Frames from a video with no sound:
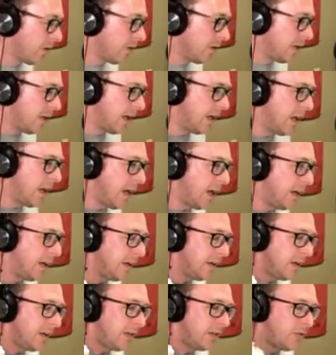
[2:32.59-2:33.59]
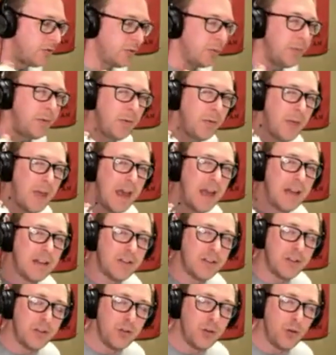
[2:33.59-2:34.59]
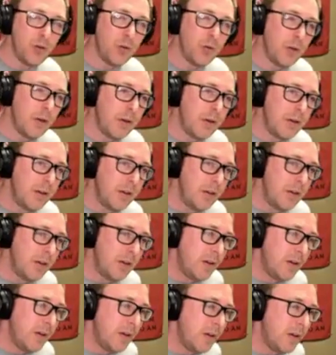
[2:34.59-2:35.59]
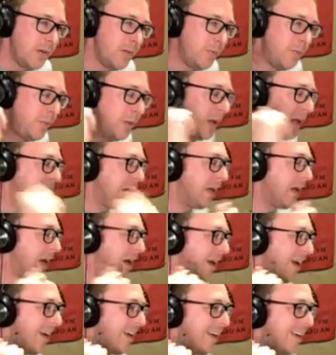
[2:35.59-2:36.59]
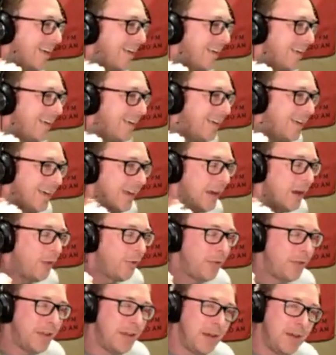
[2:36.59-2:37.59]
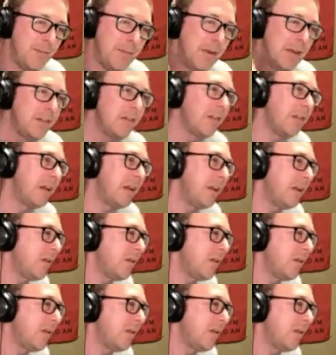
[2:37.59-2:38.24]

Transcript: And I attribute that to being healthy mentally,